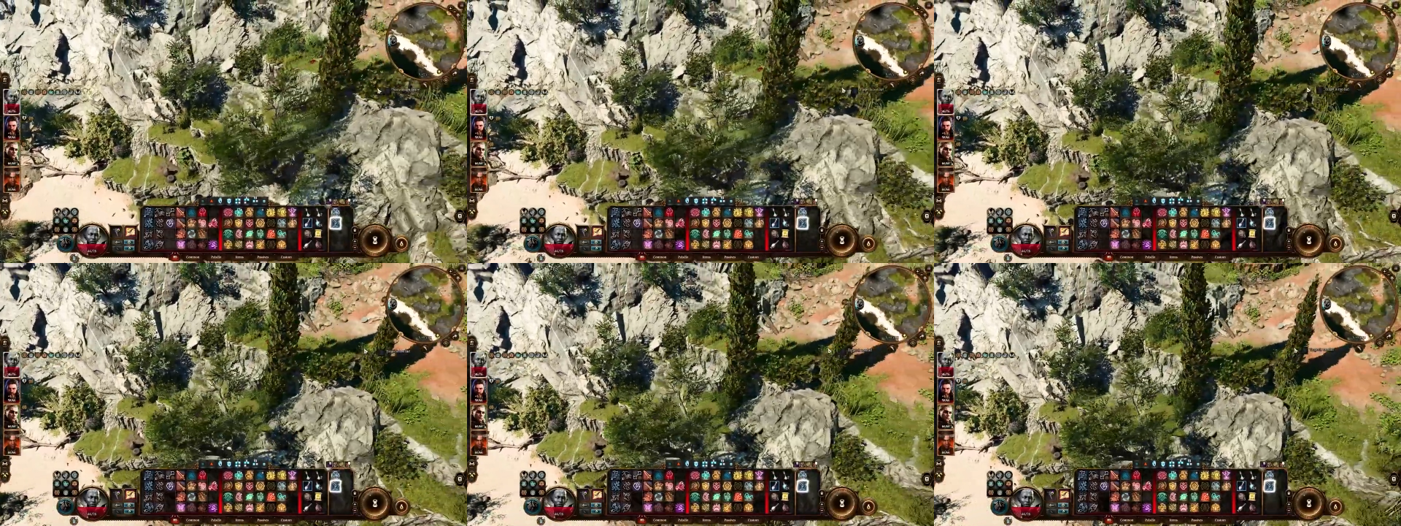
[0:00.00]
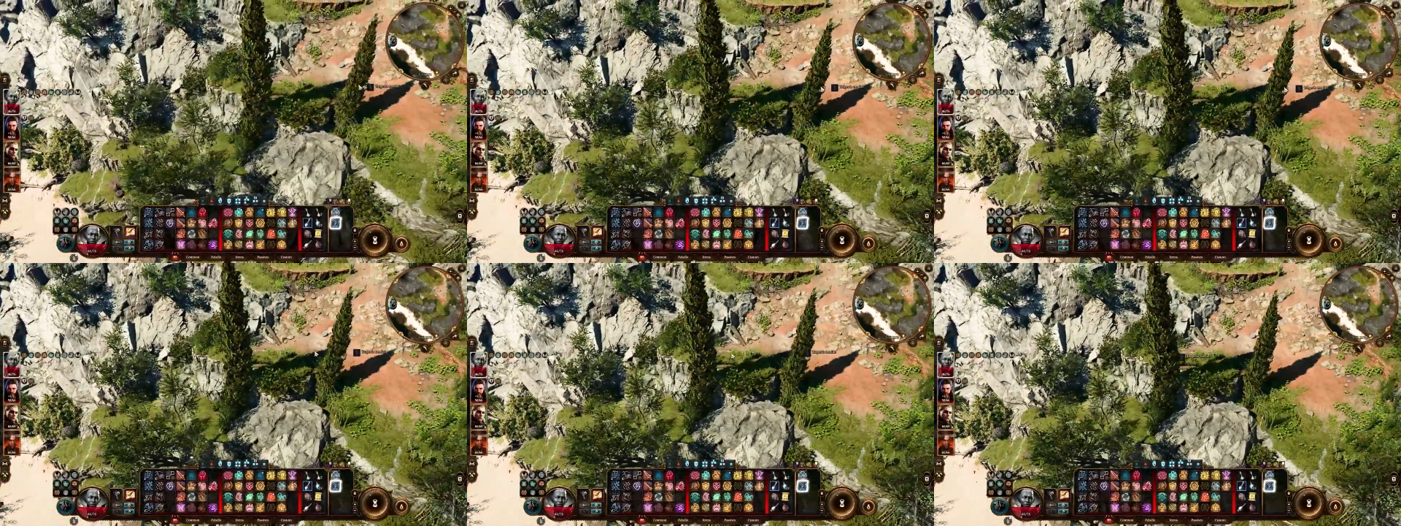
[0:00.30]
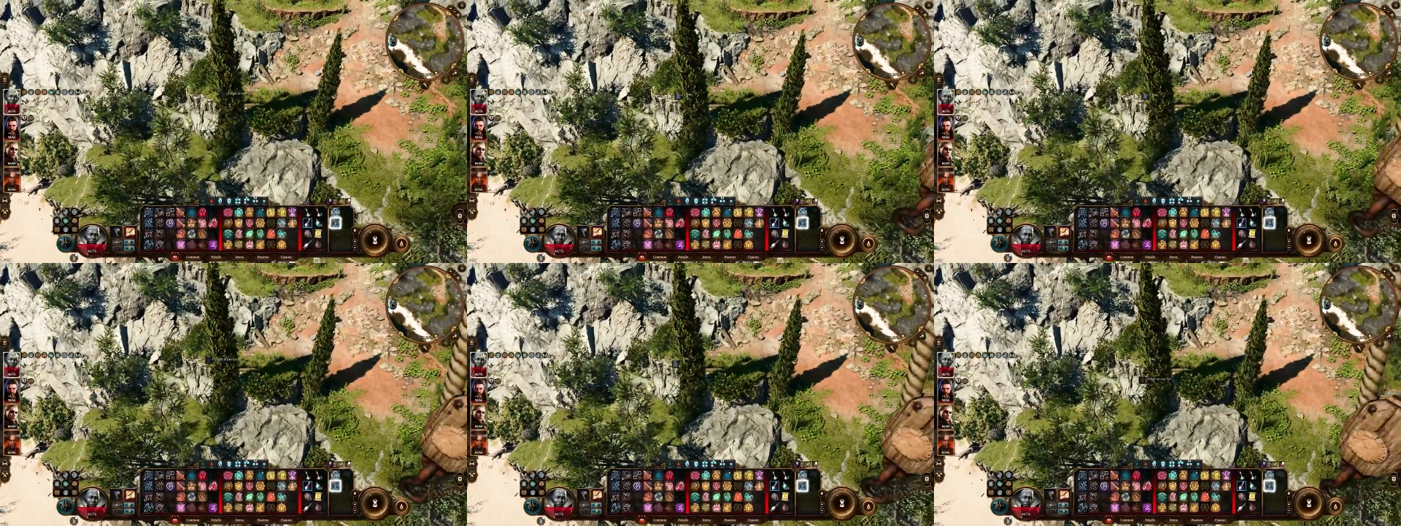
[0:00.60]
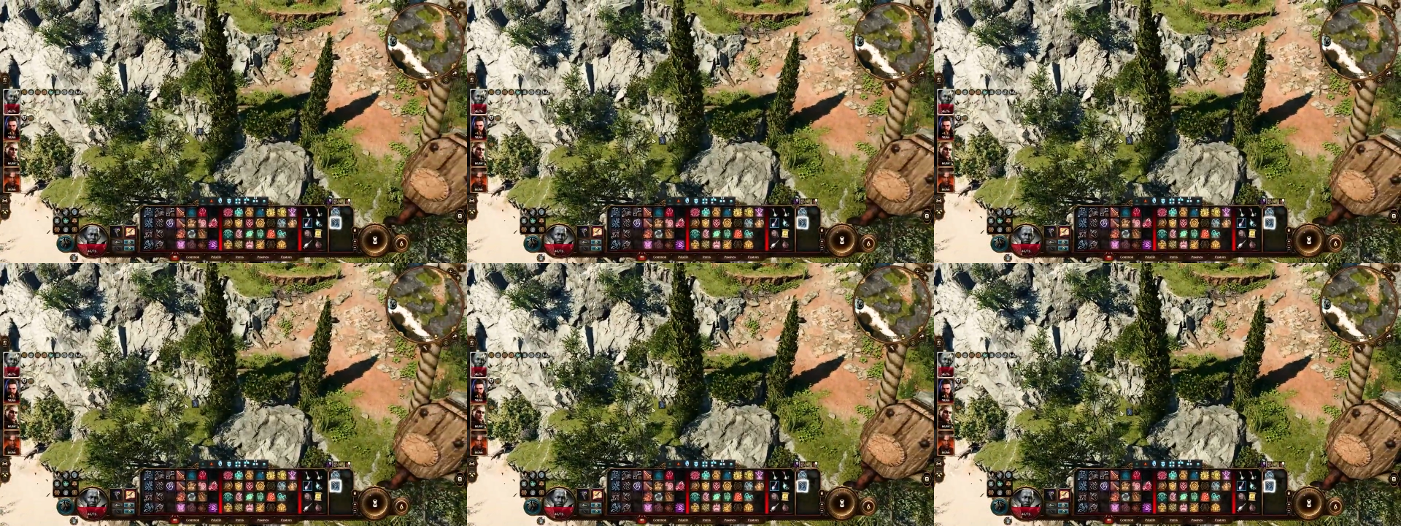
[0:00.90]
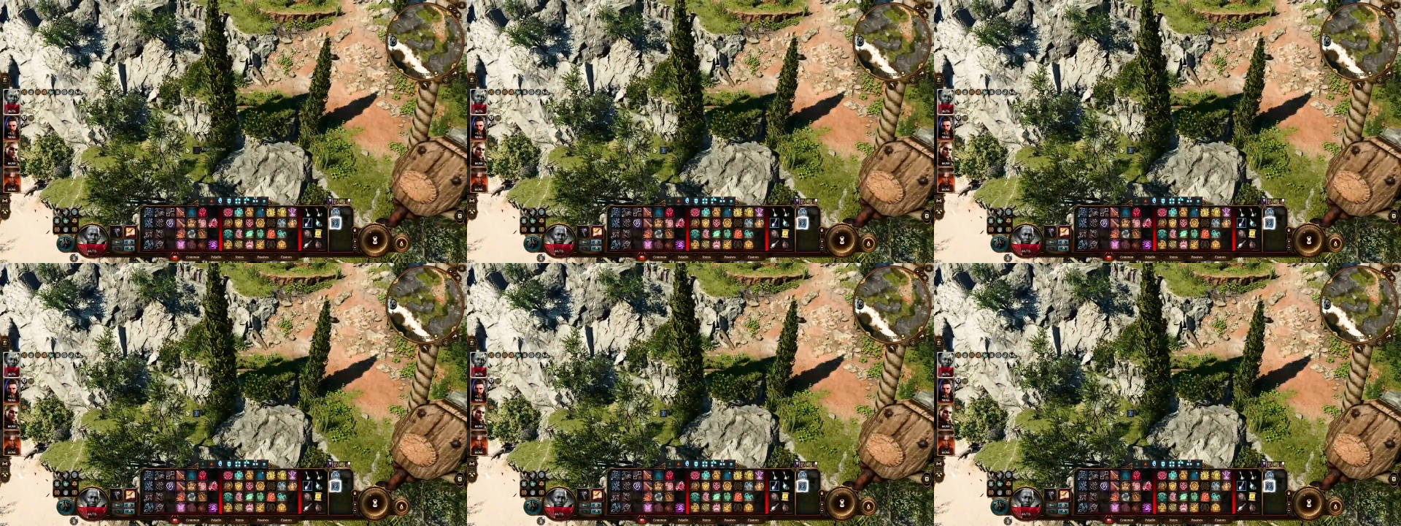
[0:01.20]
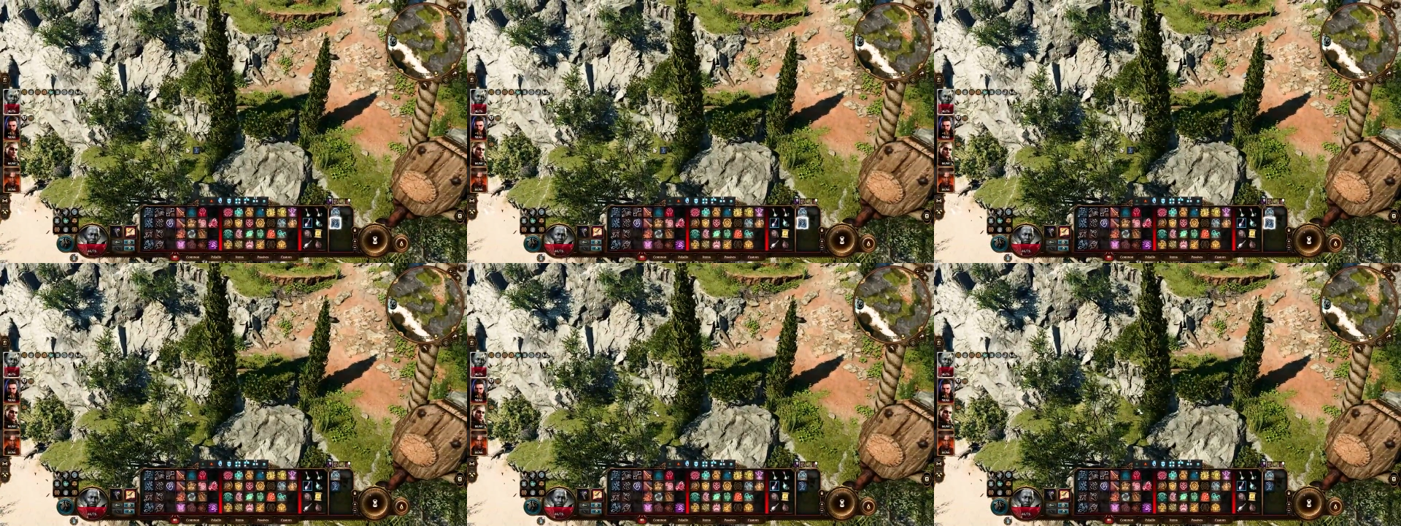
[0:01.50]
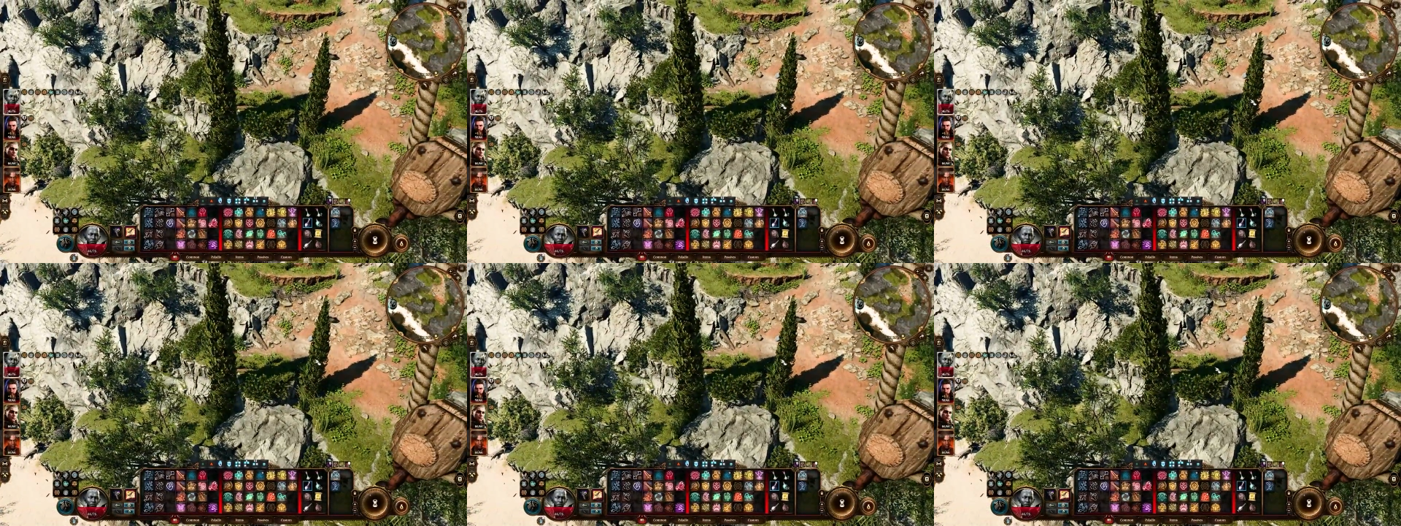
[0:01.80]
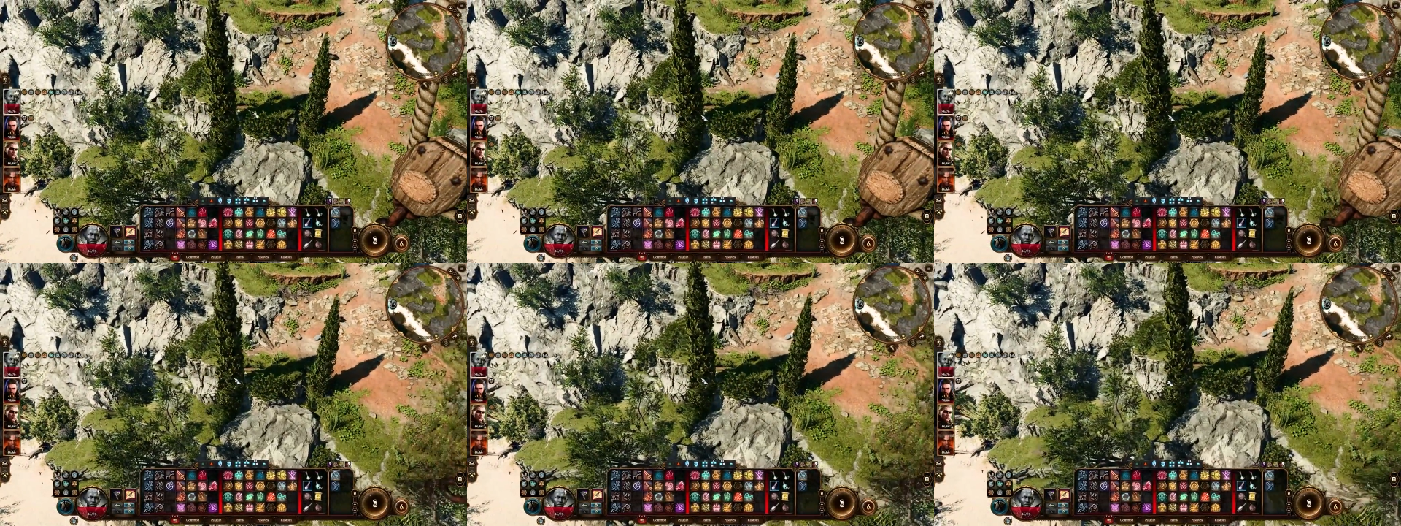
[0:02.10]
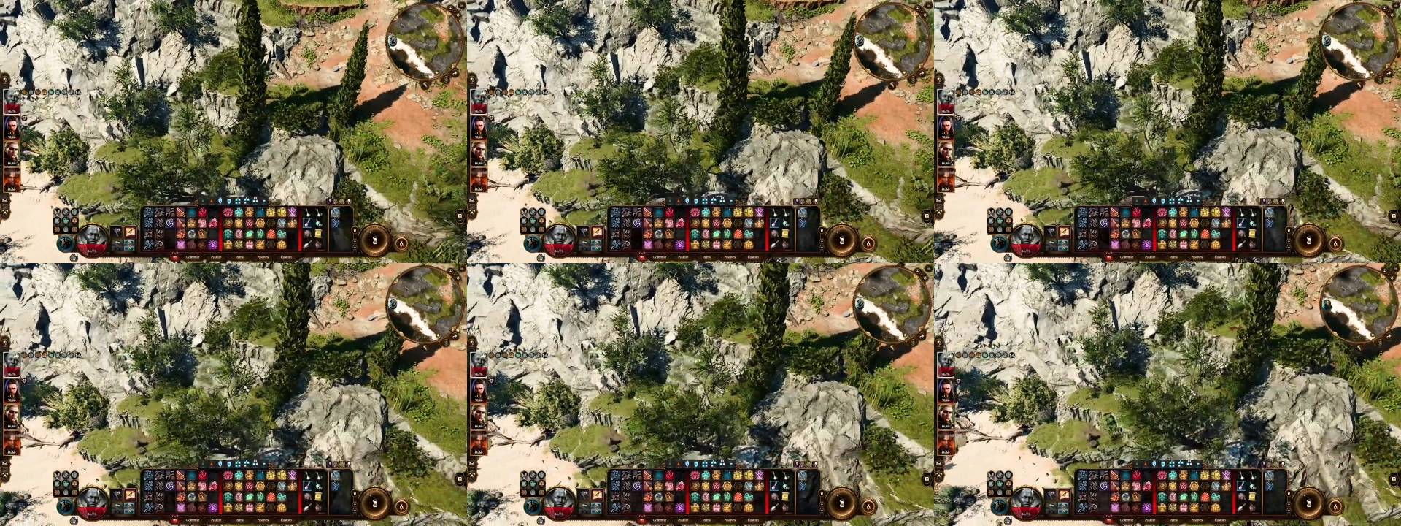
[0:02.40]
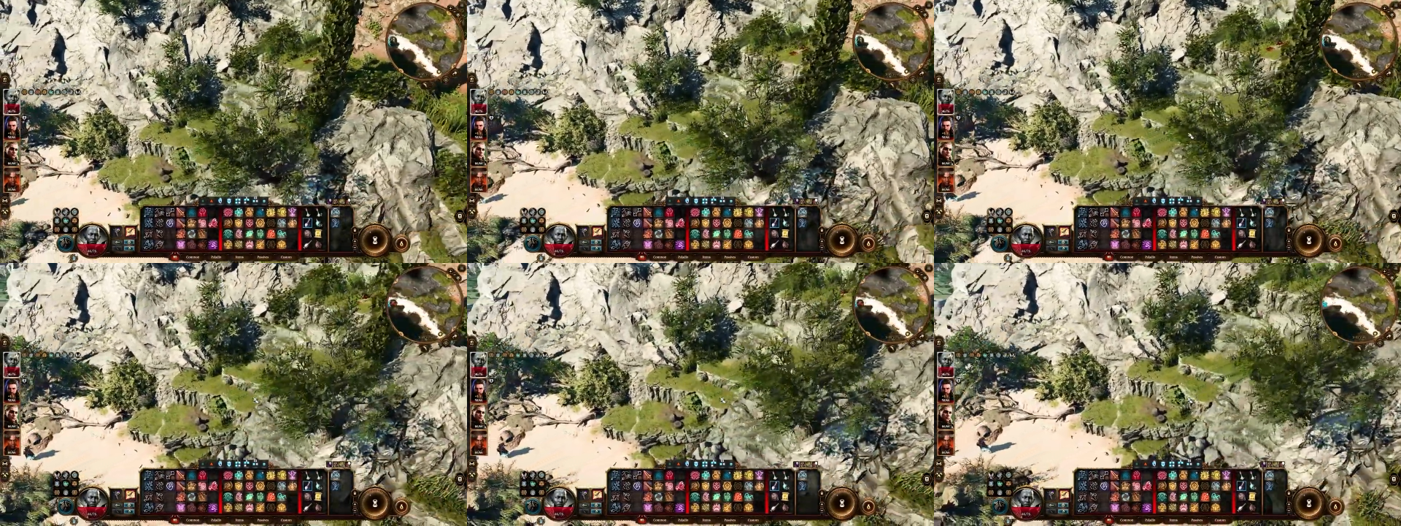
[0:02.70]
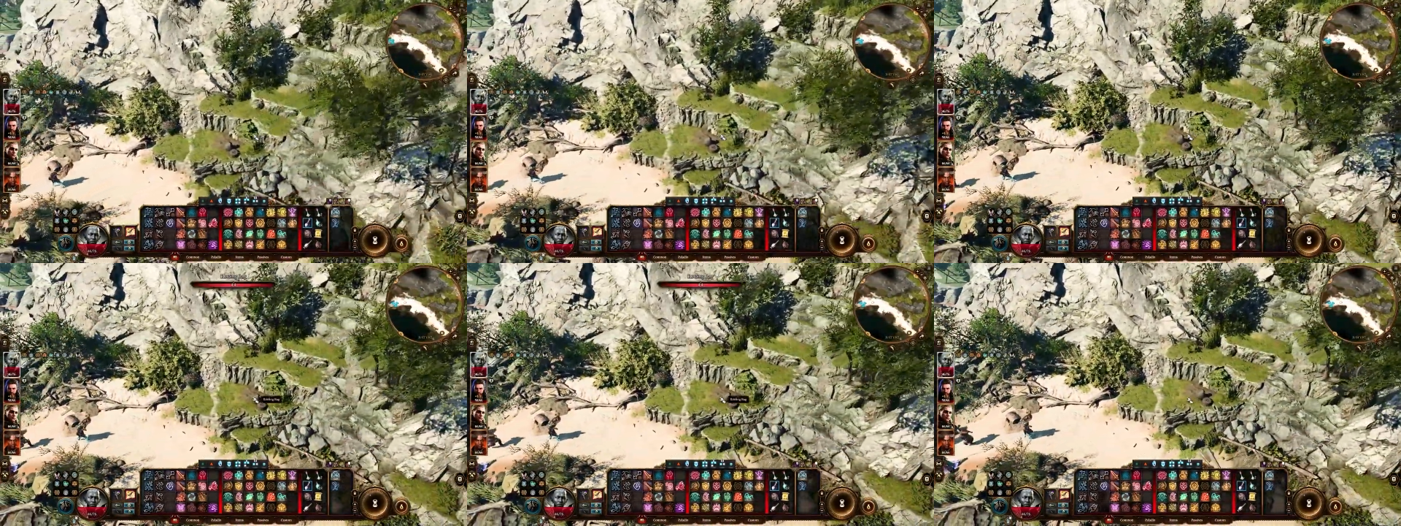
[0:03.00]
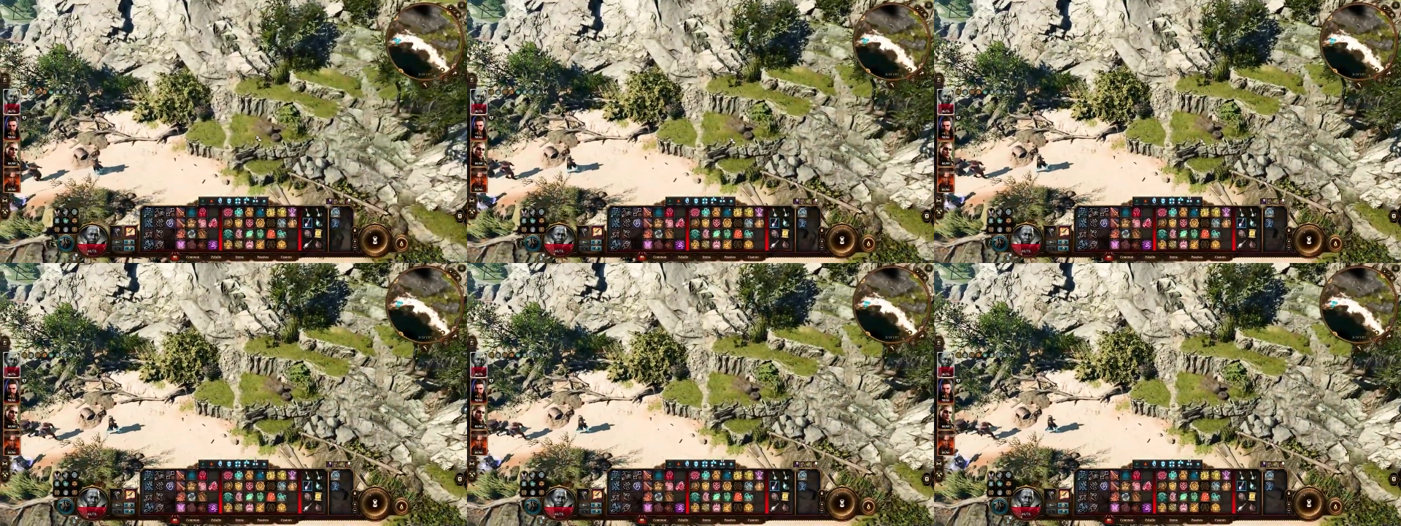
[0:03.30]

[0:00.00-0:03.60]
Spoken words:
[unreadable: no face in view]